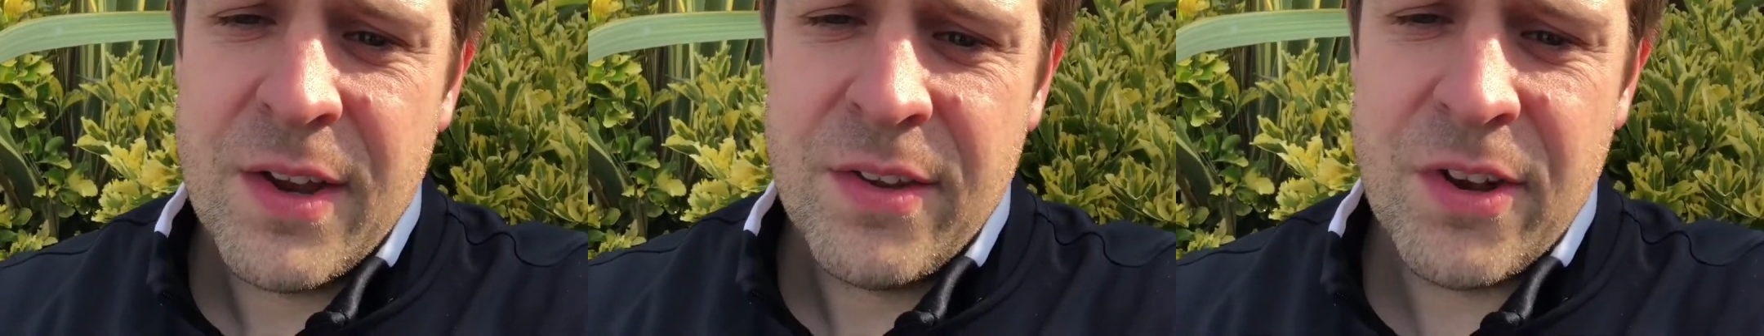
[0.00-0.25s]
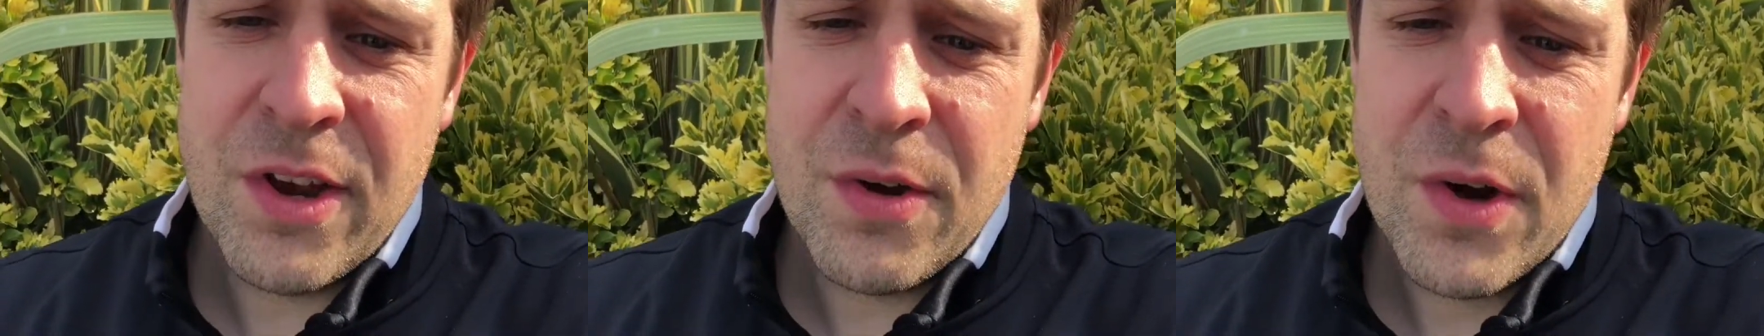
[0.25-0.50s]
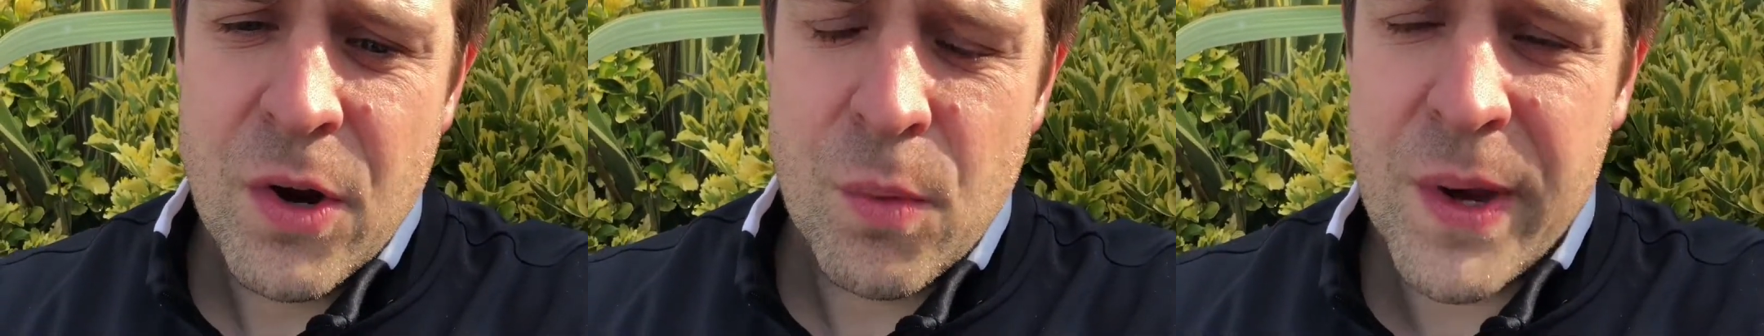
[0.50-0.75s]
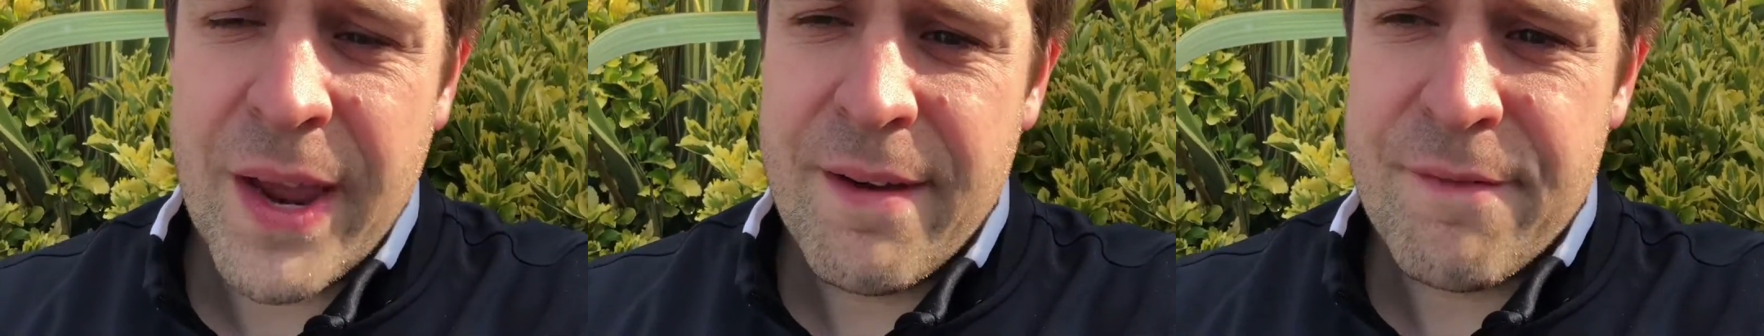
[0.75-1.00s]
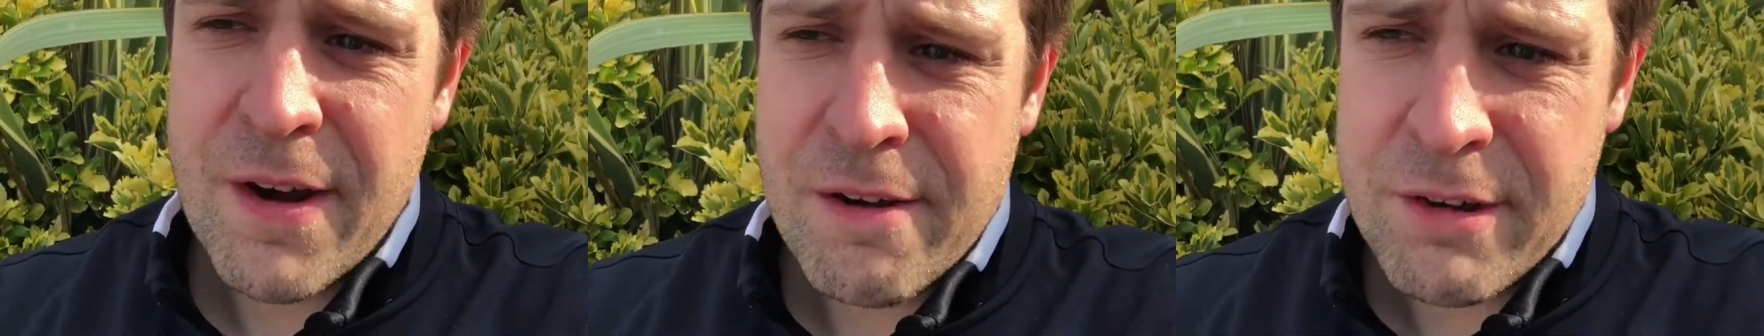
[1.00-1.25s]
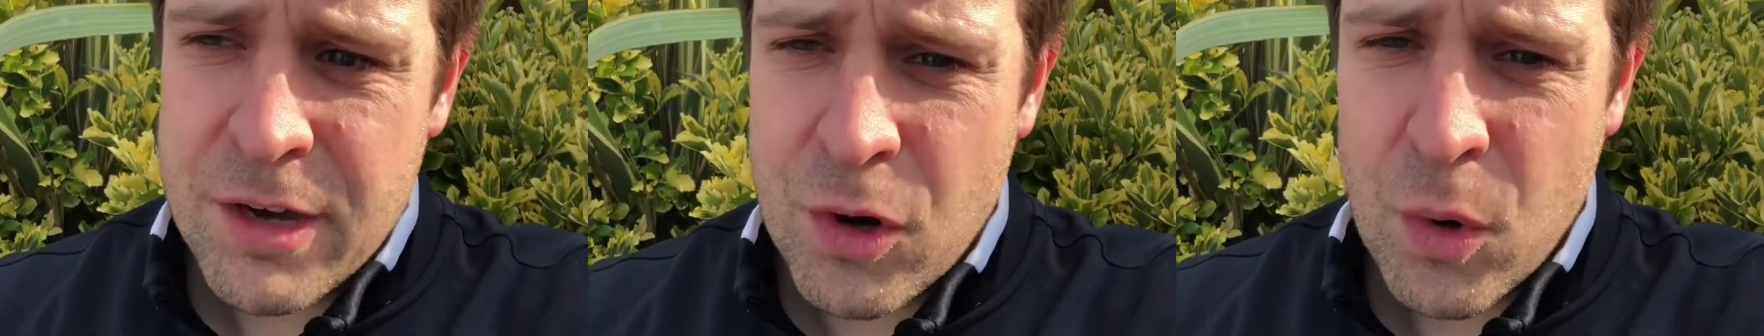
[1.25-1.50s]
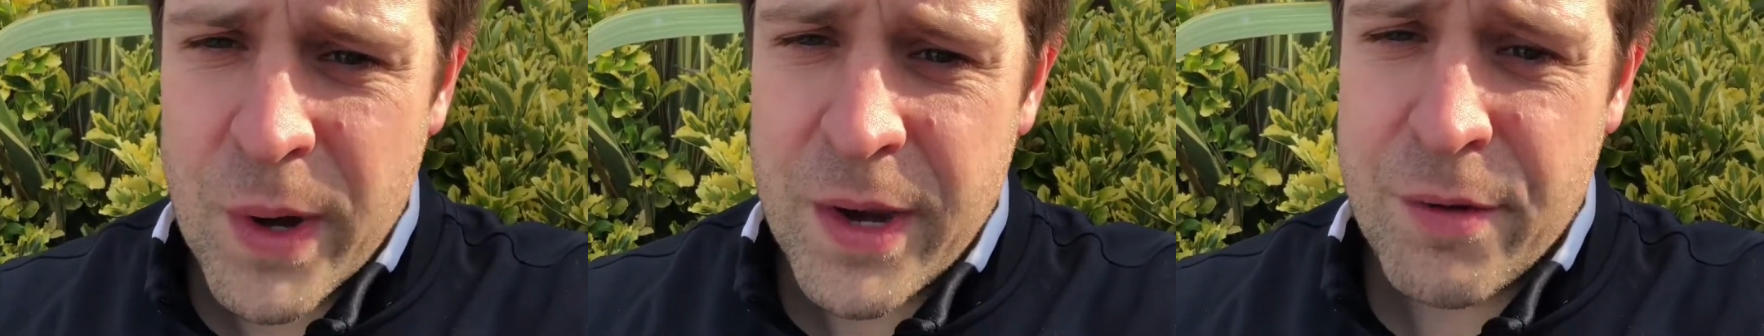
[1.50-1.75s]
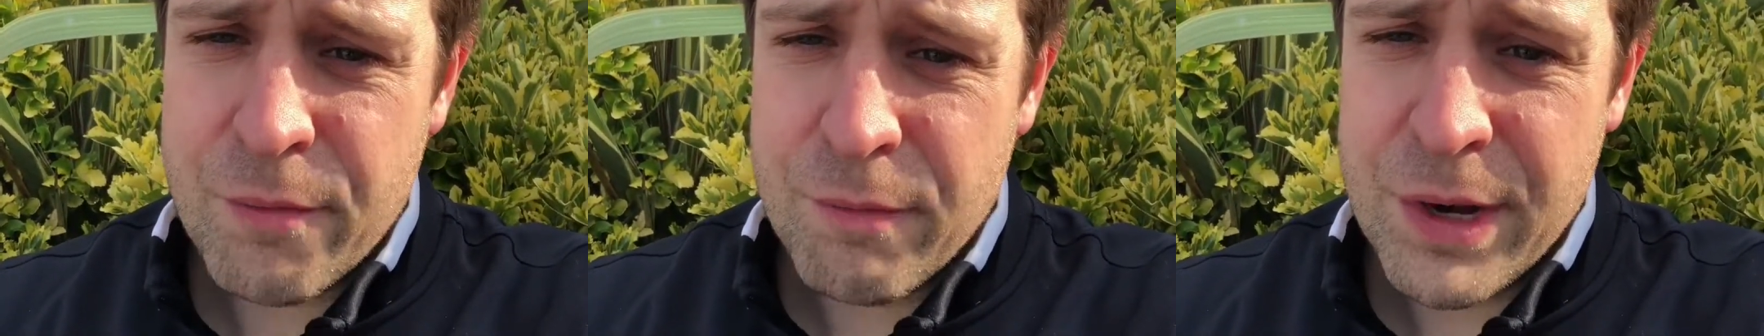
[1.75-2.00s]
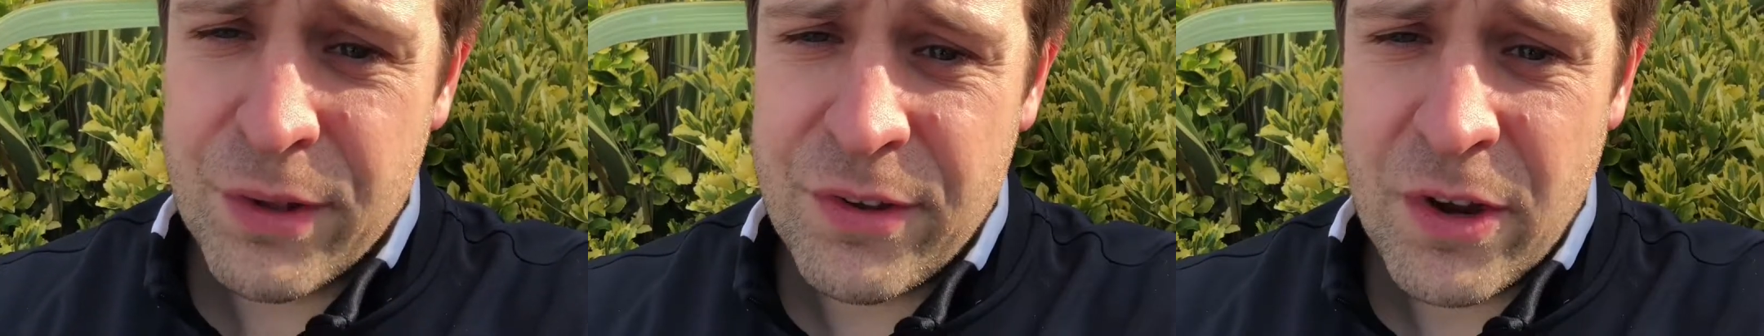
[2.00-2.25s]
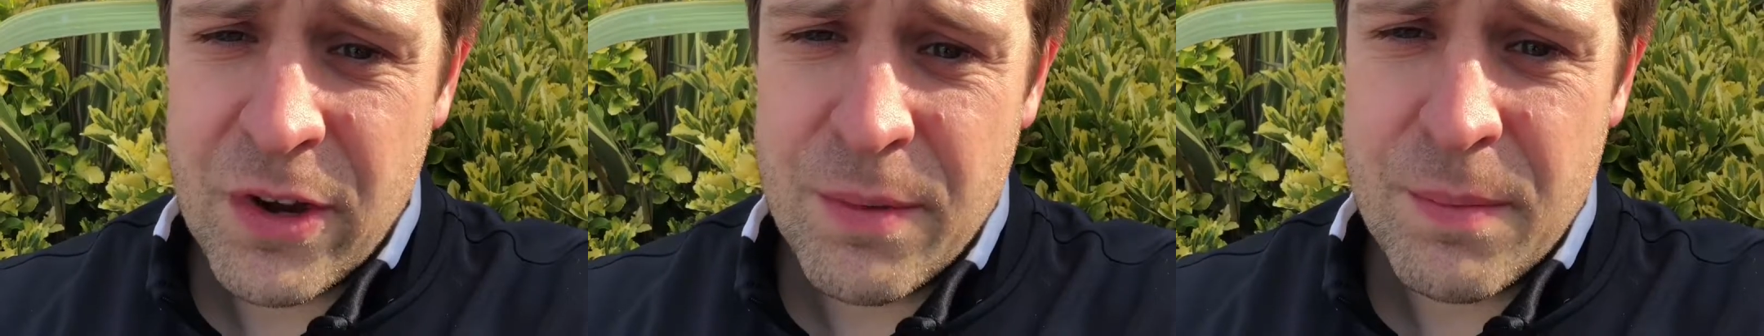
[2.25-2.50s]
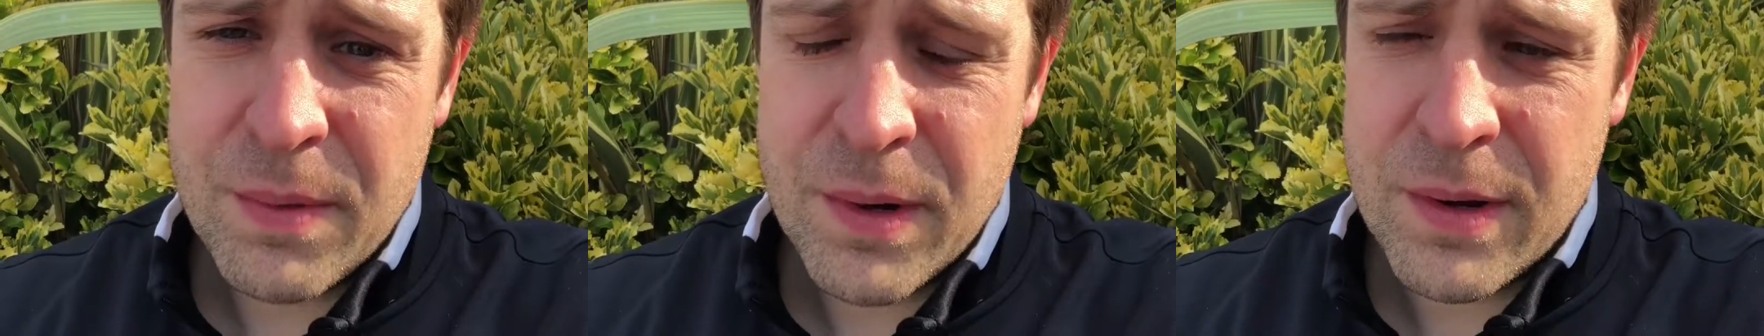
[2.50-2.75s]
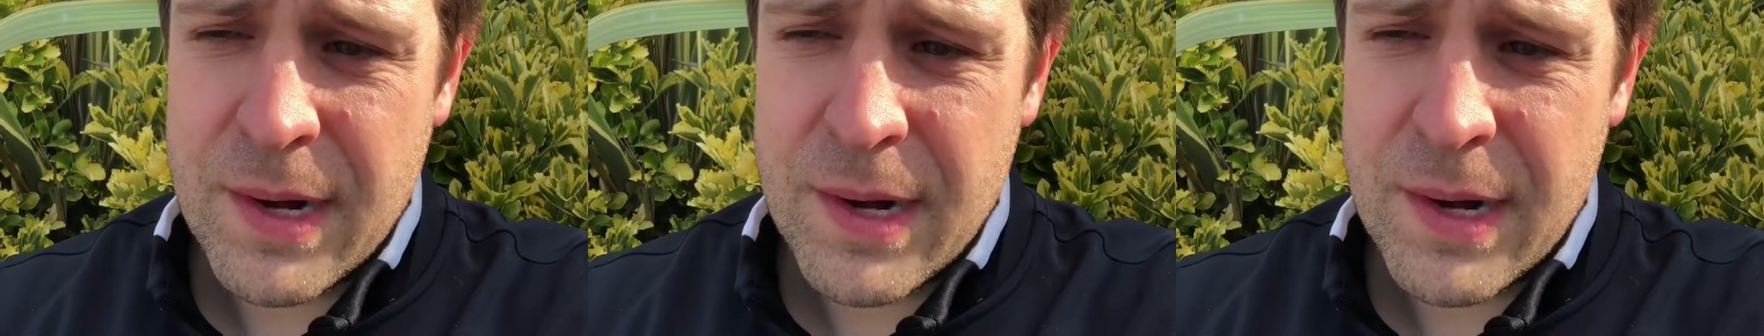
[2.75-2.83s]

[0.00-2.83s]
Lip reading: So we get a very quick, real-time